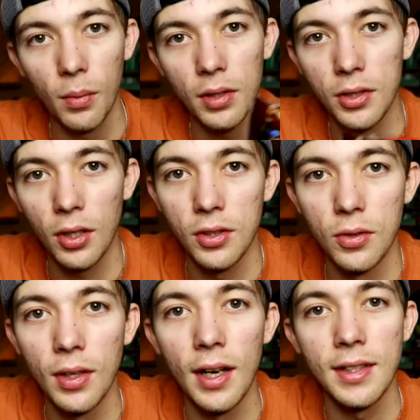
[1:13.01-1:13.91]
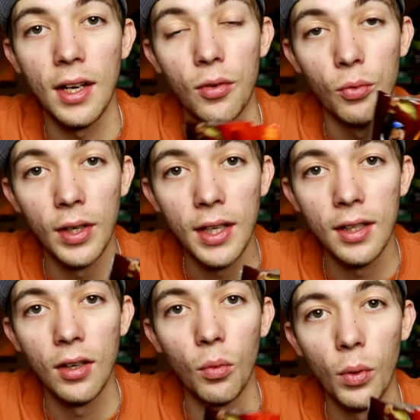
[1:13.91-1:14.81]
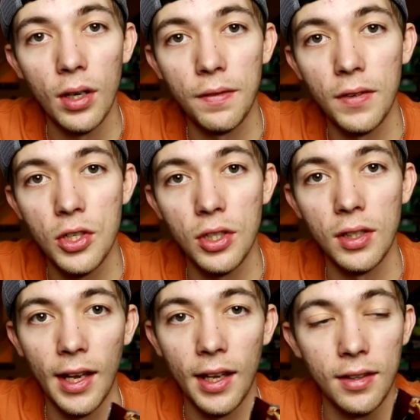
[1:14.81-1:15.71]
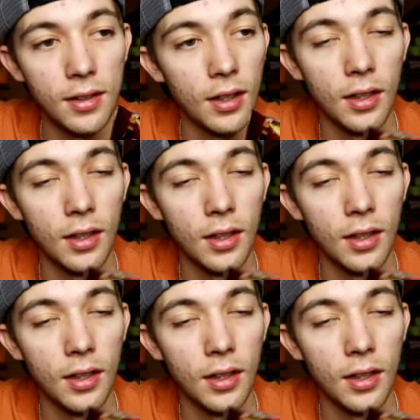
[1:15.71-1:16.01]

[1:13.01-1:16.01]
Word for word: but I want to talk to you guys how to rig it, where to fish it, and